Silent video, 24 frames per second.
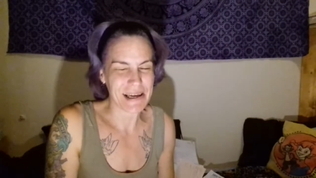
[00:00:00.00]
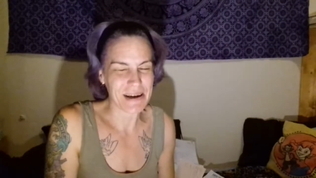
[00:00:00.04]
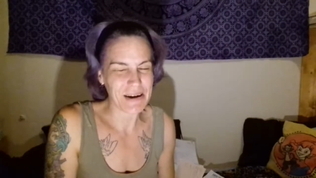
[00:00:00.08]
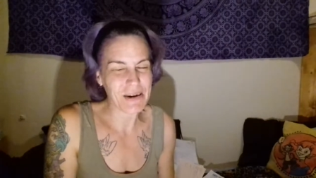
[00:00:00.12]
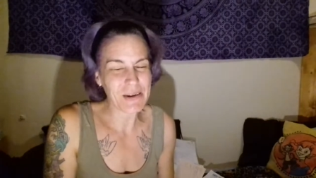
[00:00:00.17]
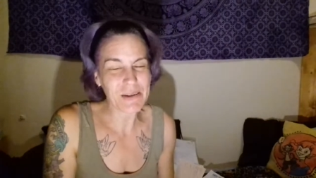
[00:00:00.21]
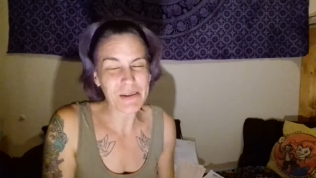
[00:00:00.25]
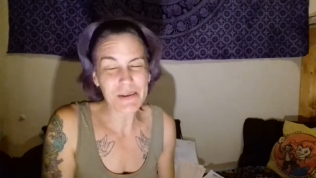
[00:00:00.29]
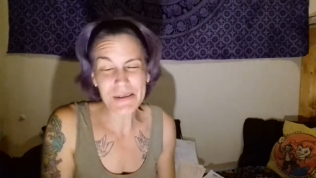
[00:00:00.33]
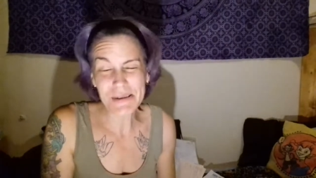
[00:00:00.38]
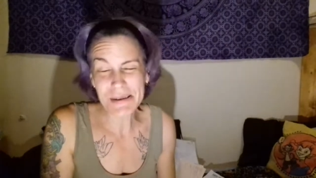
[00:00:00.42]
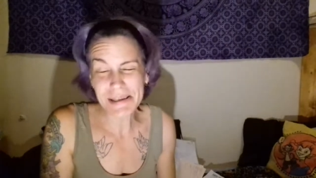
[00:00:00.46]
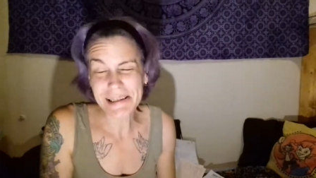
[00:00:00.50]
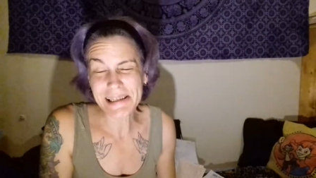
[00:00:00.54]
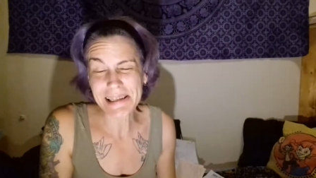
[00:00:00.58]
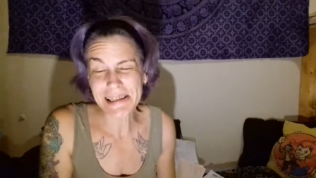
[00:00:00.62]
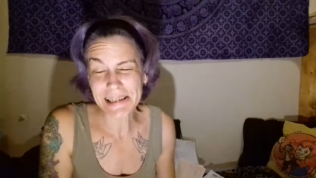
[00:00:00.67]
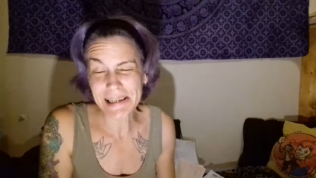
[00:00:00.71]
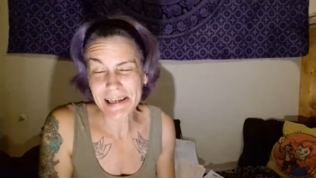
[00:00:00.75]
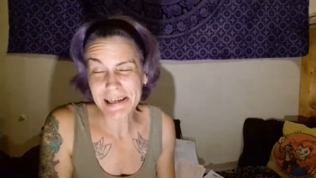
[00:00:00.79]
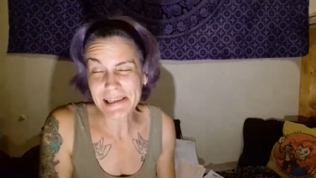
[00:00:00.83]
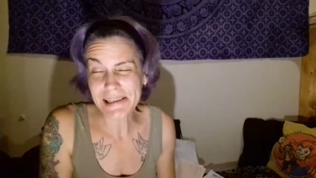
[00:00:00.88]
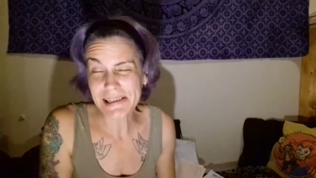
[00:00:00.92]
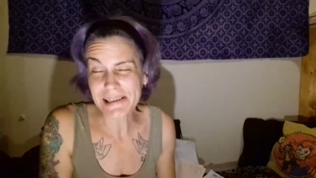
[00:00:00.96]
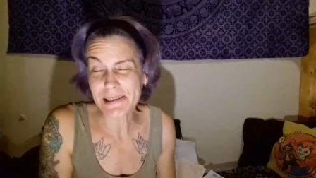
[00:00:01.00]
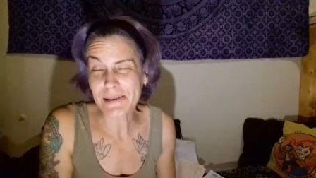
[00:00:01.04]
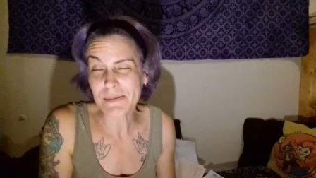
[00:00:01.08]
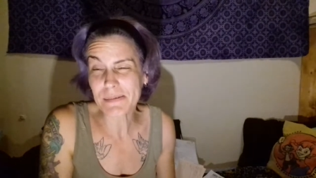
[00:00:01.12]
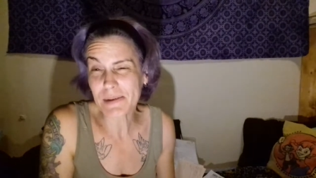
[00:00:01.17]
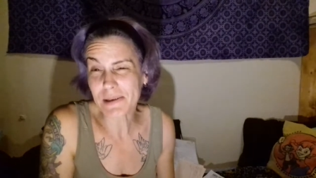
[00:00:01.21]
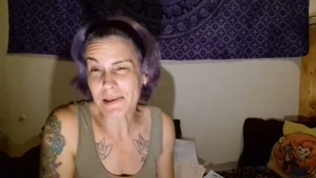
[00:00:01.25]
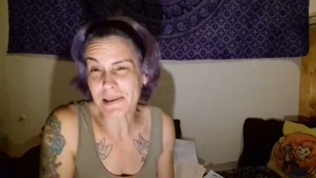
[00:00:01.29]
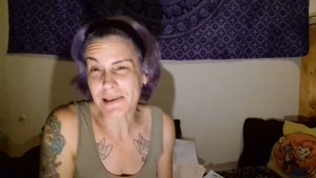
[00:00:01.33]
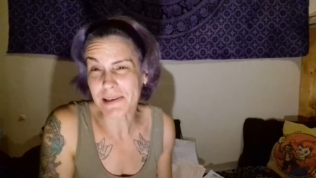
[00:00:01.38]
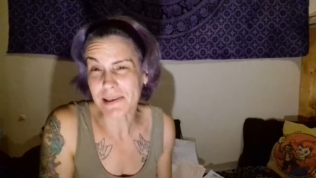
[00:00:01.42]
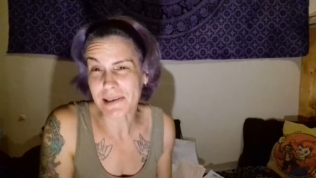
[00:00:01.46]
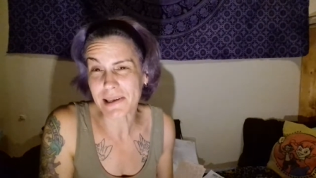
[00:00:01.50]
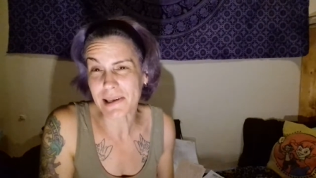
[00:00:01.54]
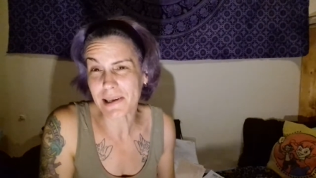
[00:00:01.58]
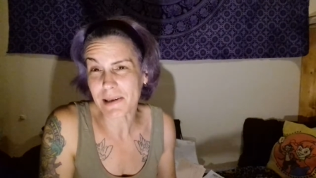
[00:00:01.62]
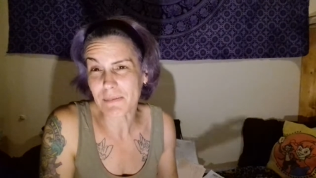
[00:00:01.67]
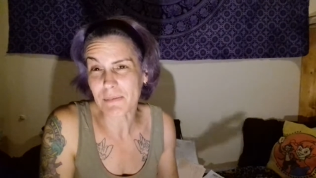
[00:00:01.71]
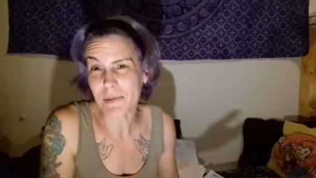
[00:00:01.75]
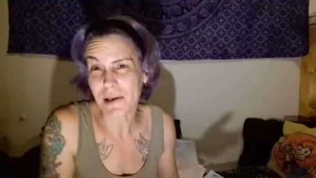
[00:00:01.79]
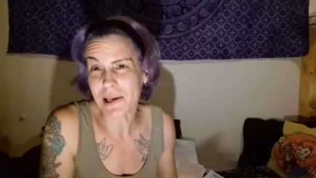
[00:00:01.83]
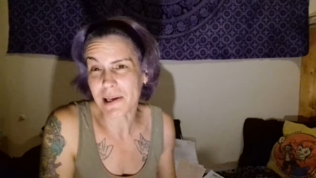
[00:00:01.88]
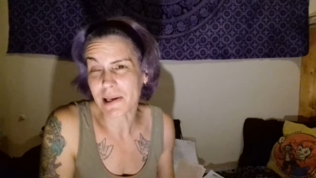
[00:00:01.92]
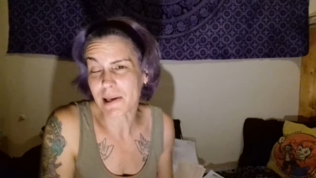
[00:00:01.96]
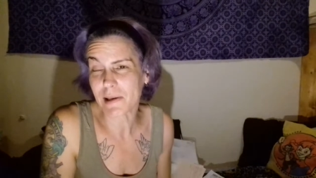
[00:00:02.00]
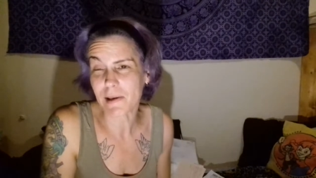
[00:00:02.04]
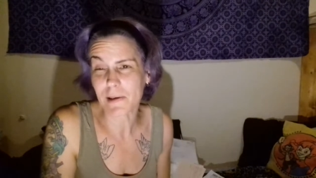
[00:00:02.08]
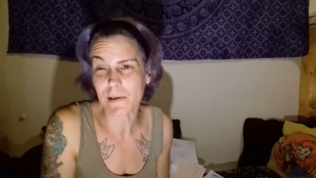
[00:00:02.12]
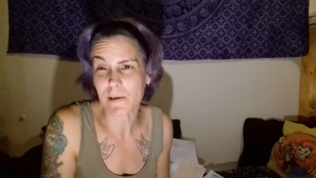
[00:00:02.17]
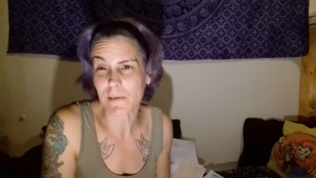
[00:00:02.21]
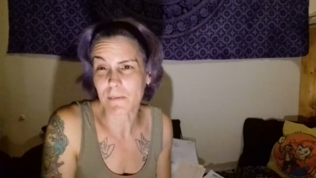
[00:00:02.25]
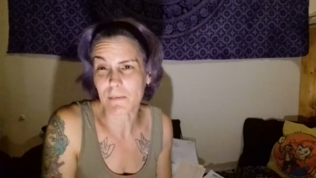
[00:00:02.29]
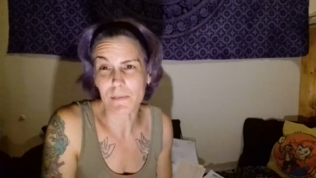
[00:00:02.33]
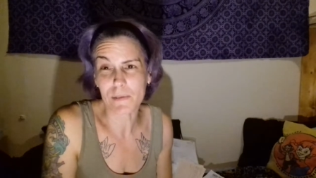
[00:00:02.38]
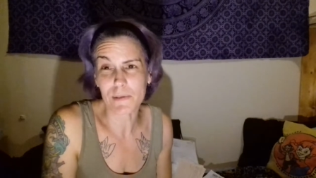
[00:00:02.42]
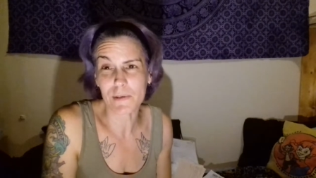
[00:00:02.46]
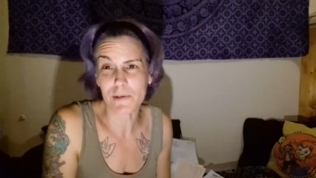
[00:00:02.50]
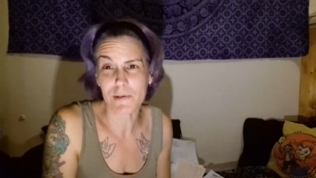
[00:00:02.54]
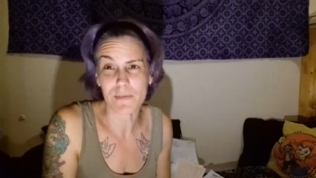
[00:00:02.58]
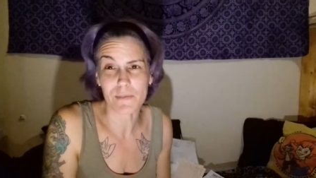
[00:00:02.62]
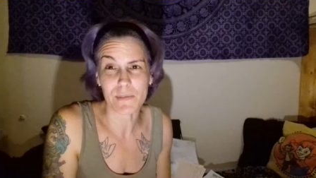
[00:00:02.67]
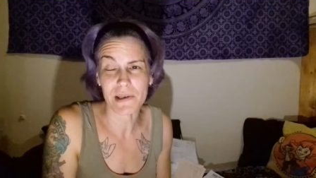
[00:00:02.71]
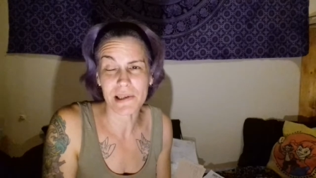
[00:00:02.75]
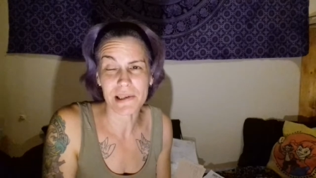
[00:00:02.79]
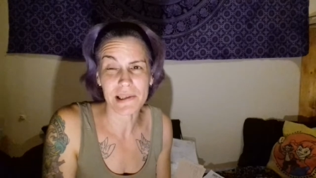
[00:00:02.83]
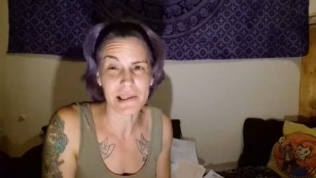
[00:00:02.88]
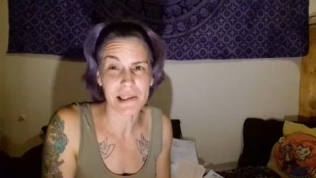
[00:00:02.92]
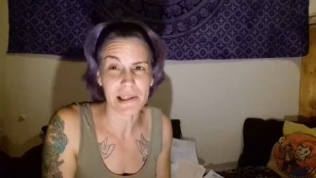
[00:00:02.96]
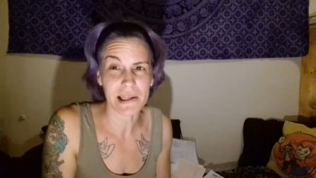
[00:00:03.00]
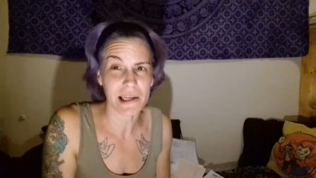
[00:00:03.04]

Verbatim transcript: although it does seem to keep making improvements,